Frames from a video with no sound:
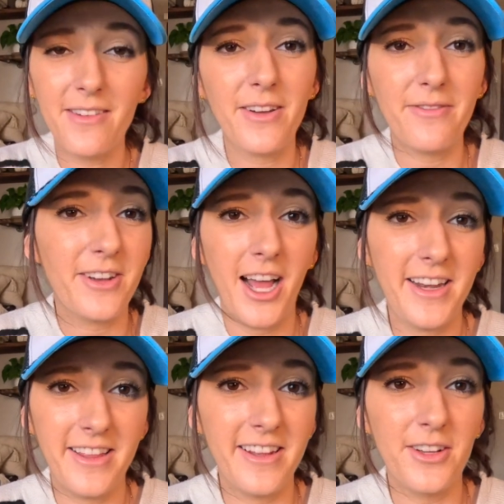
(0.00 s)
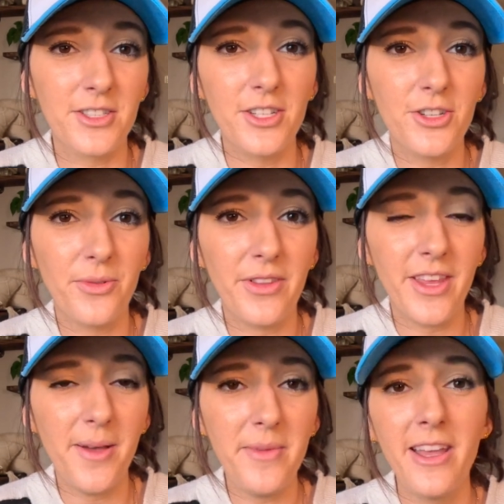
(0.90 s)
If I've got nothing else to do with
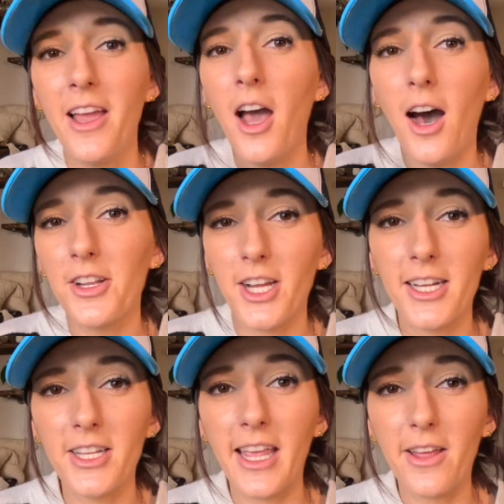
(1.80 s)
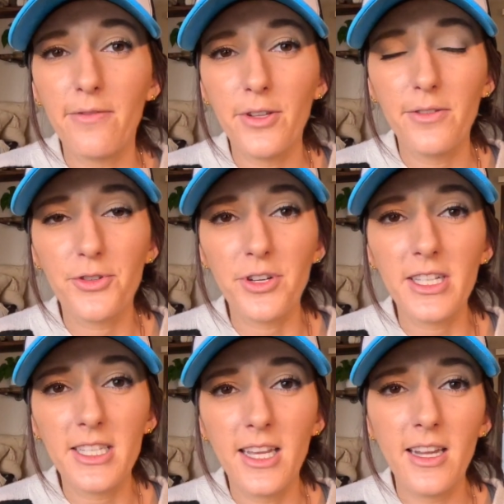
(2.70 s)
them, I'll toss a handful of
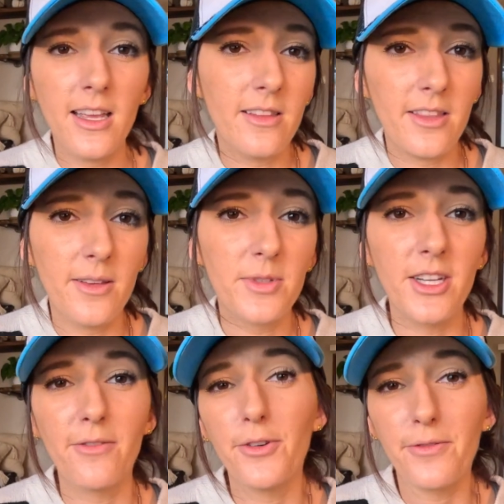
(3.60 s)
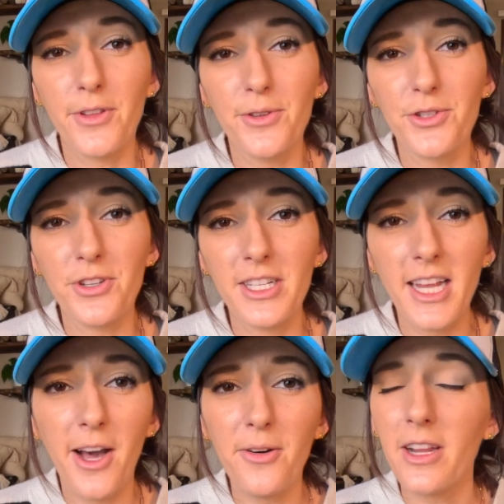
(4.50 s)
treats in and let them snuffle for those treats
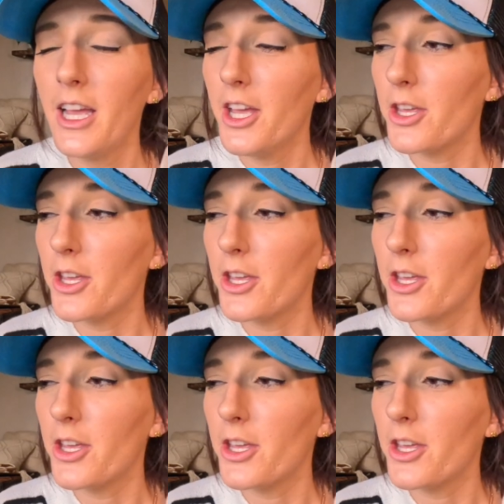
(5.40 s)
out.